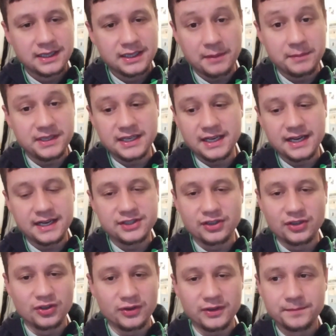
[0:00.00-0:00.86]
I mean,
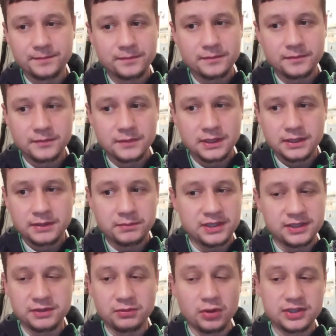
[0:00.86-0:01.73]
because he
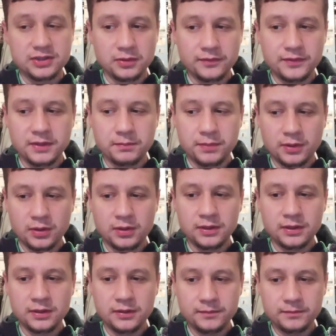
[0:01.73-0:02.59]
was going for the
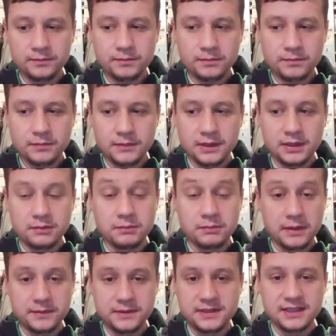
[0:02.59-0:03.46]
ball,
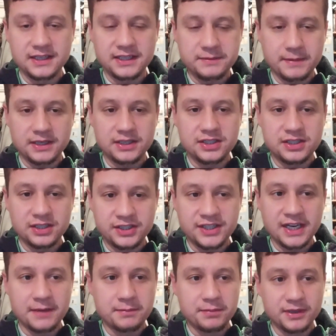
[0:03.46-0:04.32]
and maybe didn't expect to
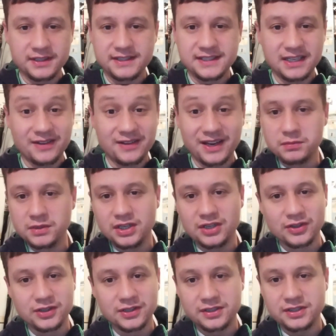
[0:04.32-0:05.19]
see Schär, but at the same
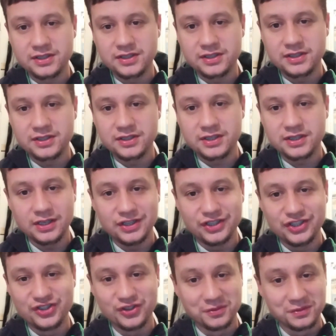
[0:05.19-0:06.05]
time he could have,
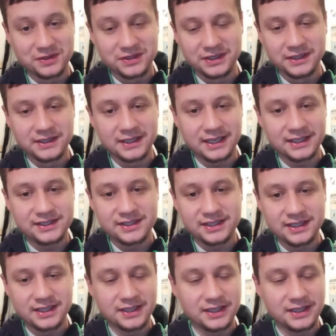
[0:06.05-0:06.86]
he should have cleared that uh,